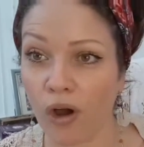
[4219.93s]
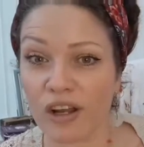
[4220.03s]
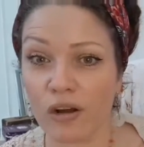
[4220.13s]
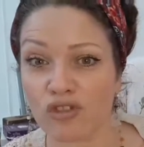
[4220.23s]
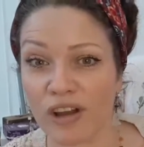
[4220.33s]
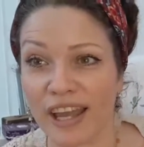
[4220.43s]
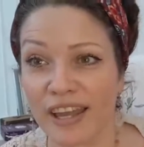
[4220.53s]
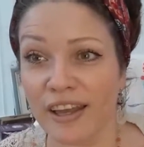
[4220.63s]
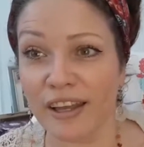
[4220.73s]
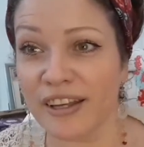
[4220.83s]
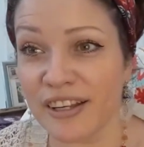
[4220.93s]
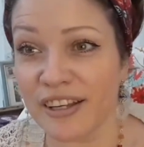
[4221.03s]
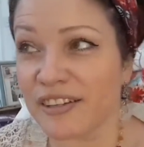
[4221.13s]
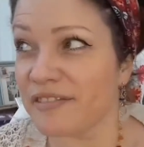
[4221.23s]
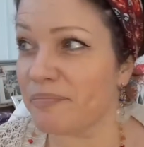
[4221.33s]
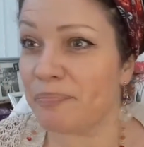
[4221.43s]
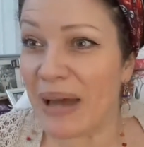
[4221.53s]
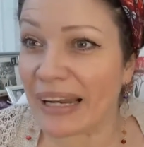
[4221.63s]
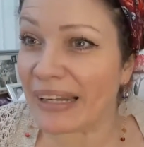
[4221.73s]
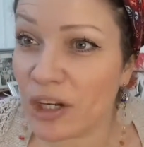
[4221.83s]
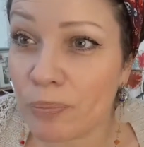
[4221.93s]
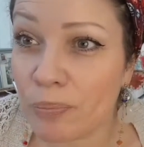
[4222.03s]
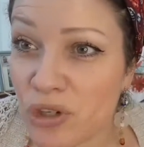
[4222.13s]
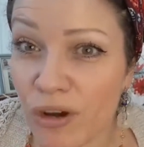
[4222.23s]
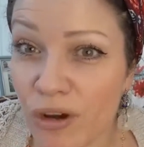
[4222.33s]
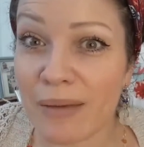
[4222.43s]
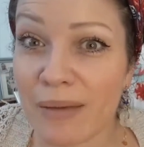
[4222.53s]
They don't try paddling upstream.